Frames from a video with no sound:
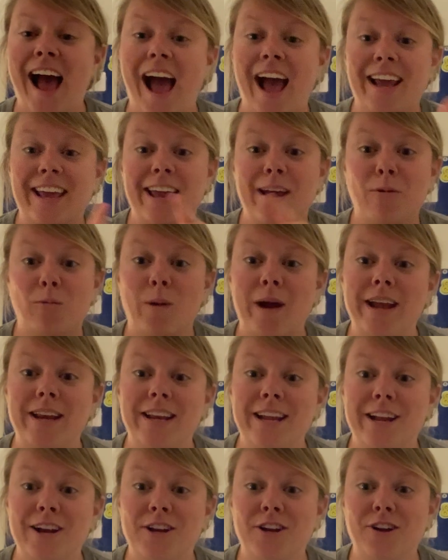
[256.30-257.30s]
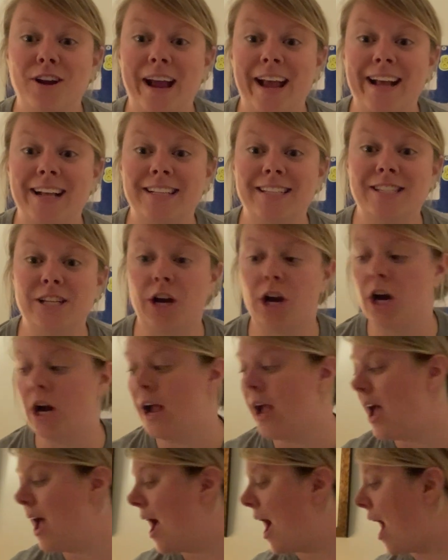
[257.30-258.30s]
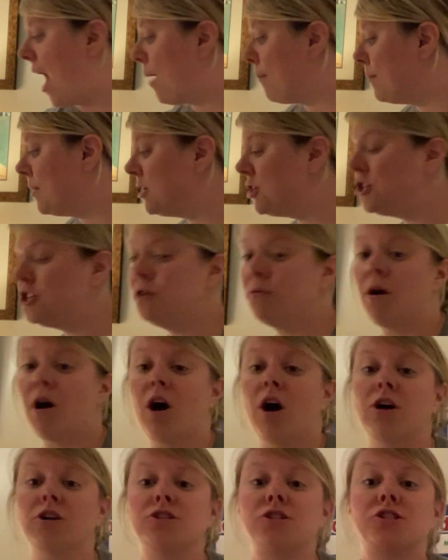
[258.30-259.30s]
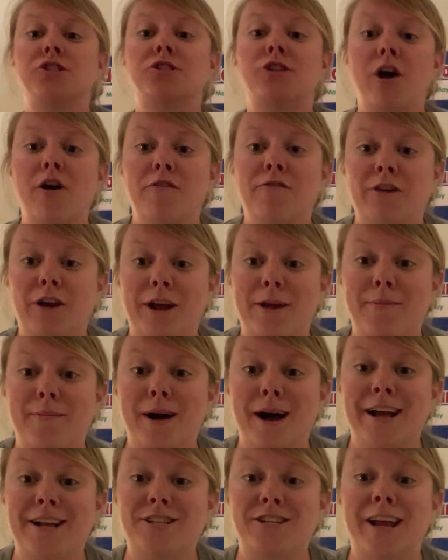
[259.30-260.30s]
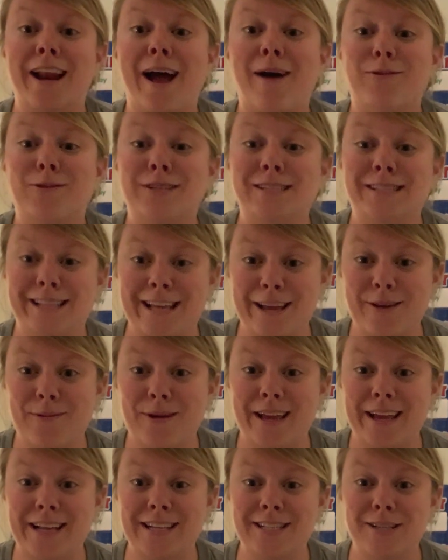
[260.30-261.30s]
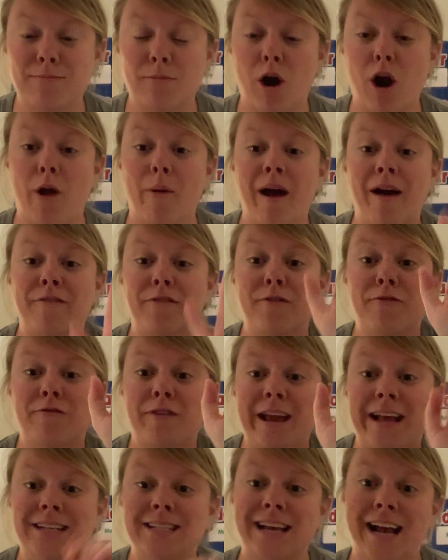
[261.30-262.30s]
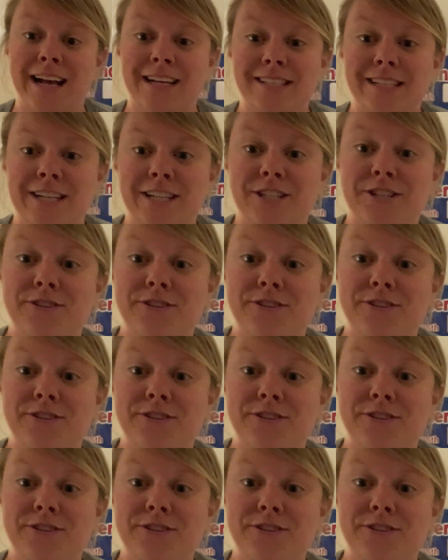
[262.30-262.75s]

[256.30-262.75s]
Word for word: I can't wait to hear your answer. I miss you all so very much and I will see you again tomorrow. Have a fantastic